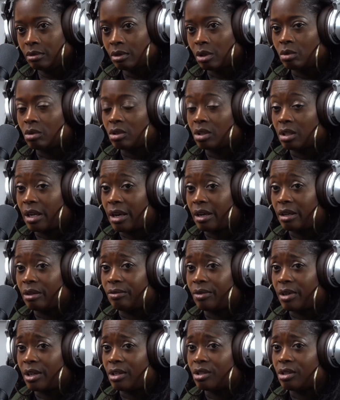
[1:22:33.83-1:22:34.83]
Don't
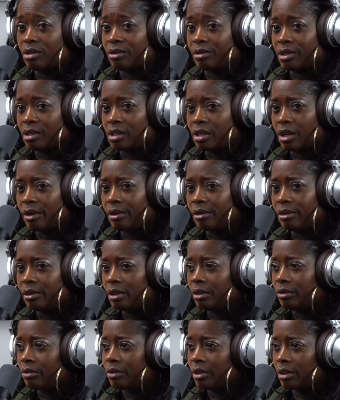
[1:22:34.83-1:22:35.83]
sacrifice your
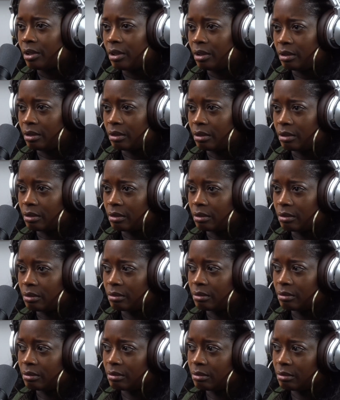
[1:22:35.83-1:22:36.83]
integrity for anything.
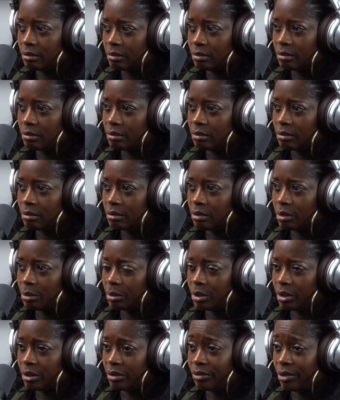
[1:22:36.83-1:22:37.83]
I
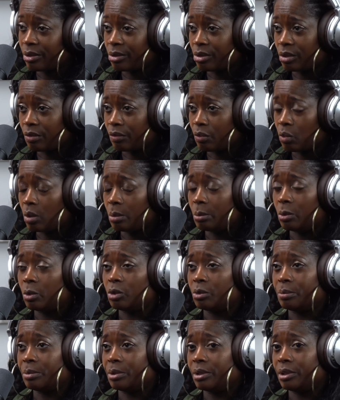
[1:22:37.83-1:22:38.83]
mean, first and
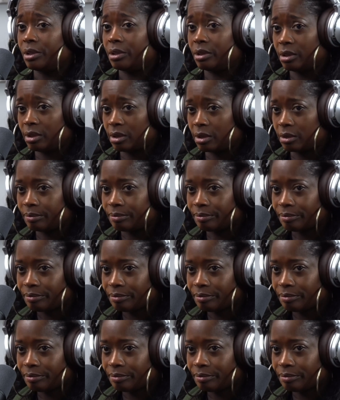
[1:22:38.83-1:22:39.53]
foremost, because